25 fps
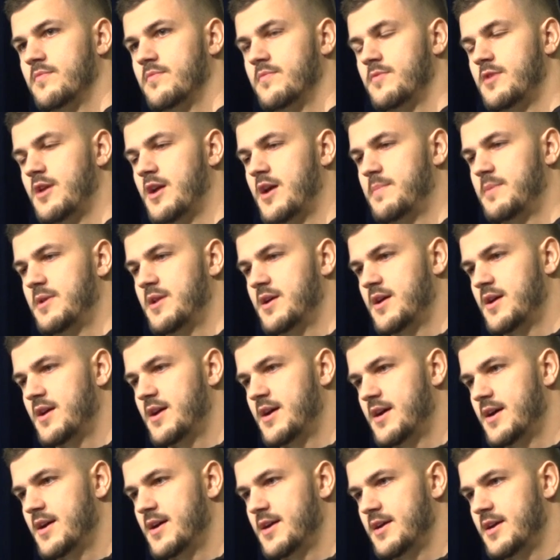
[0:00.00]
Yeah, I mean, I,
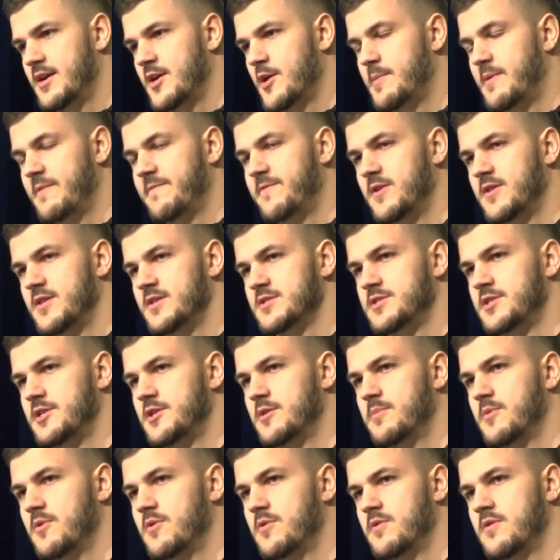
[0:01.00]
I hurt my foot at the
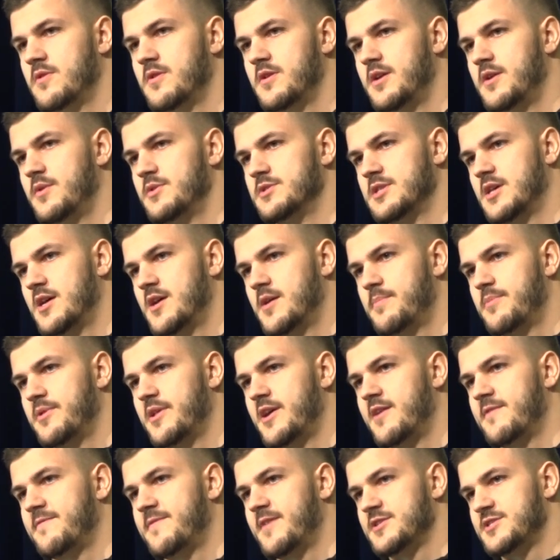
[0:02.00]
Senior Bowl. It was uh,
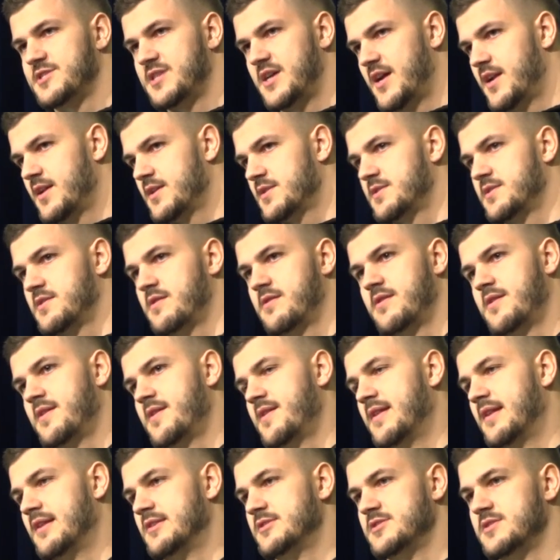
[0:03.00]
plantar fasciitis,
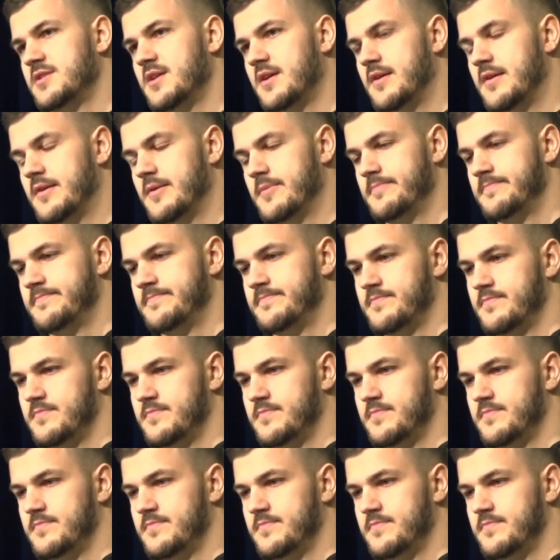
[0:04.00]
and just um,